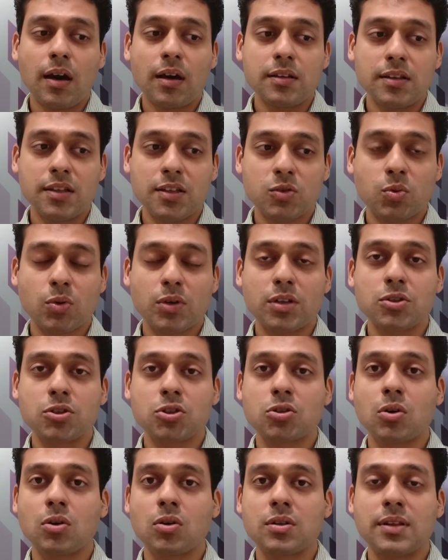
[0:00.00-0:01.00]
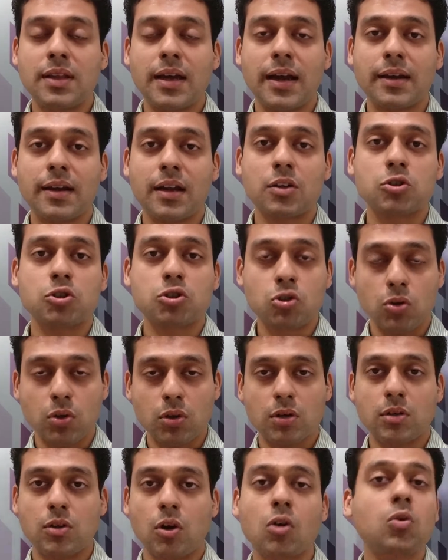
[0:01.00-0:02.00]
This would ensure that
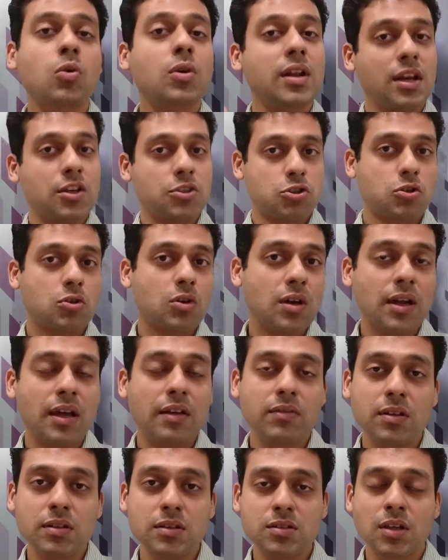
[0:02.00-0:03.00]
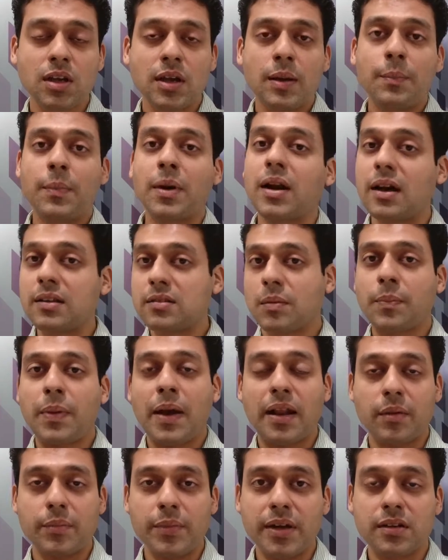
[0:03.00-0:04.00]
not only our sugar levels but other
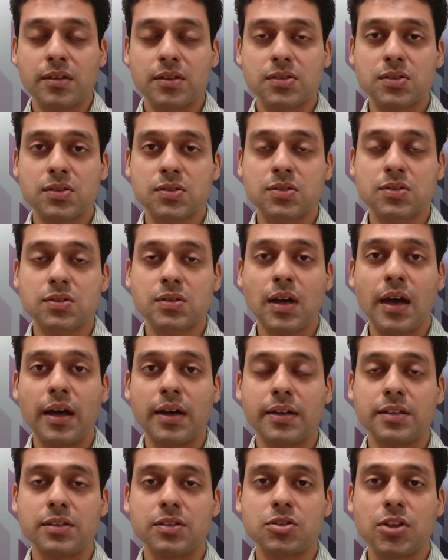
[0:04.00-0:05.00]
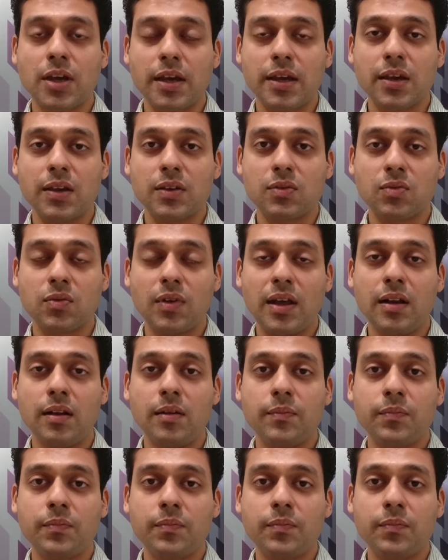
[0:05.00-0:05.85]
parameters are in check as well.